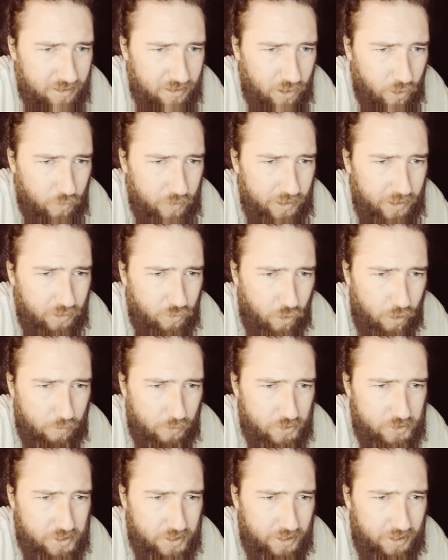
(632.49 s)
go into your
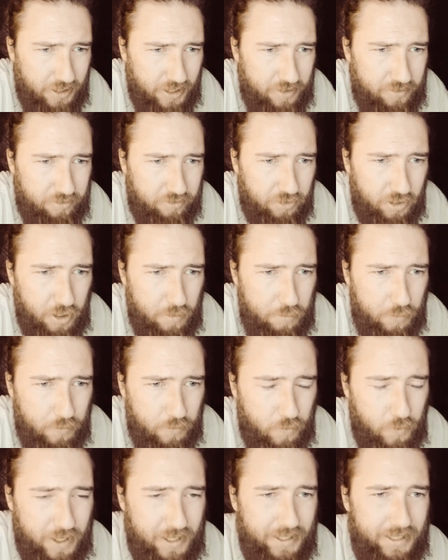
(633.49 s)
normals, click flip,
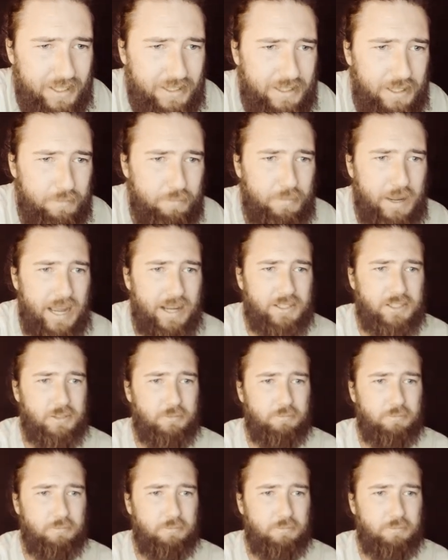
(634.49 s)
we can get them back to